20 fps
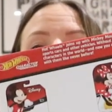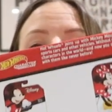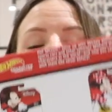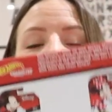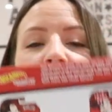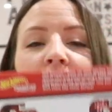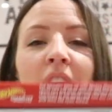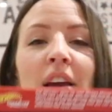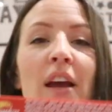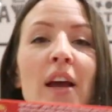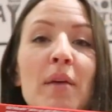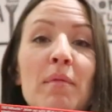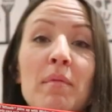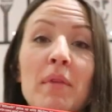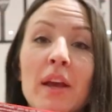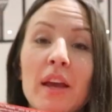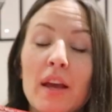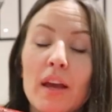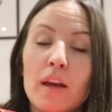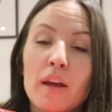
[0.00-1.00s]
I am
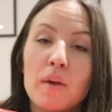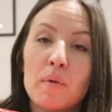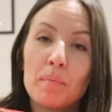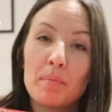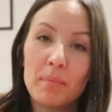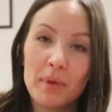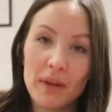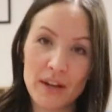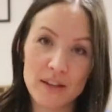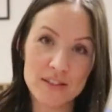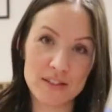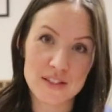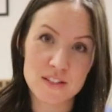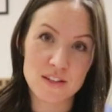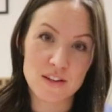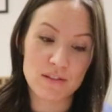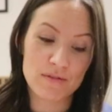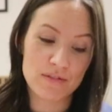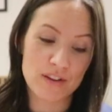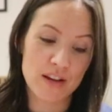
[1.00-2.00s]
a big
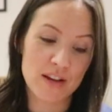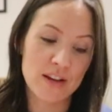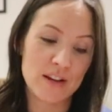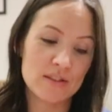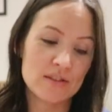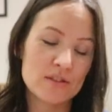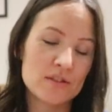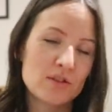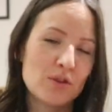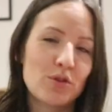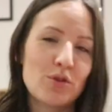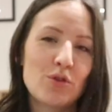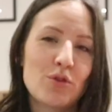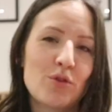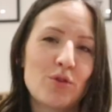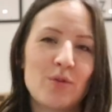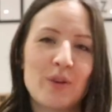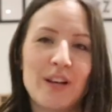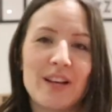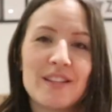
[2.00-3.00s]
Disney fan,
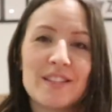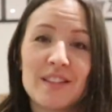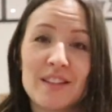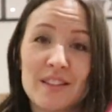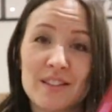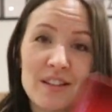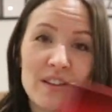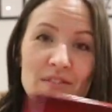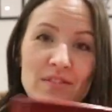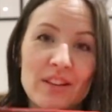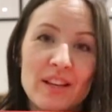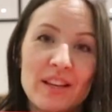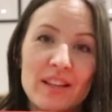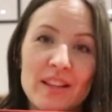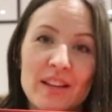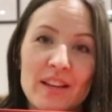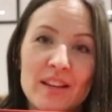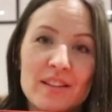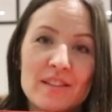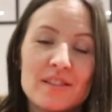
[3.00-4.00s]
so when I see stuff like
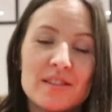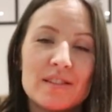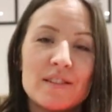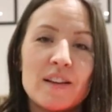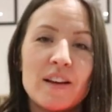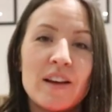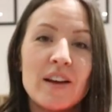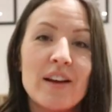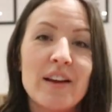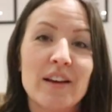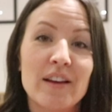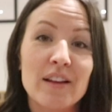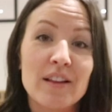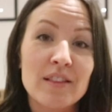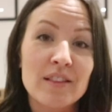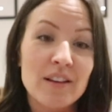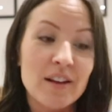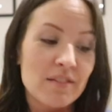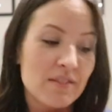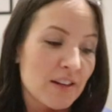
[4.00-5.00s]
this, I
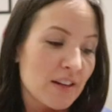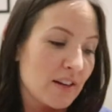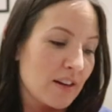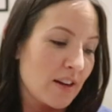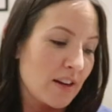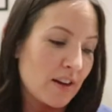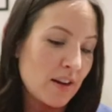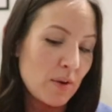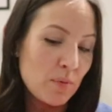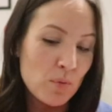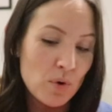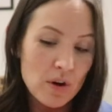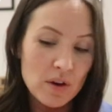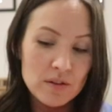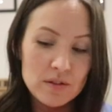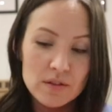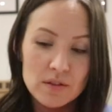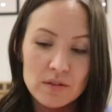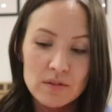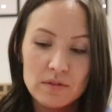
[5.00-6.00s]
love it and I
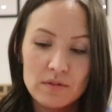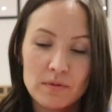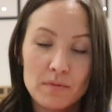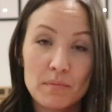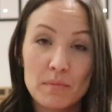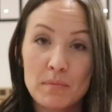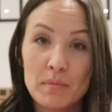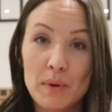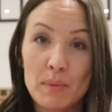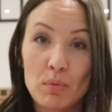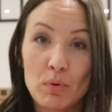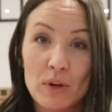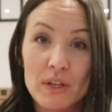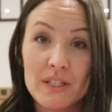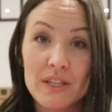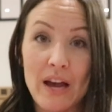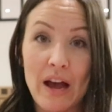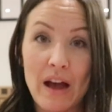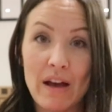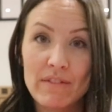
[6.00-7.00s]
want my boys
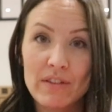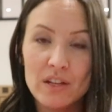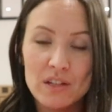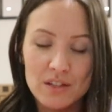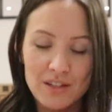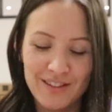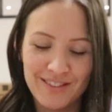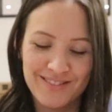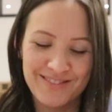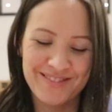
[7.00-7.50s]
to have it.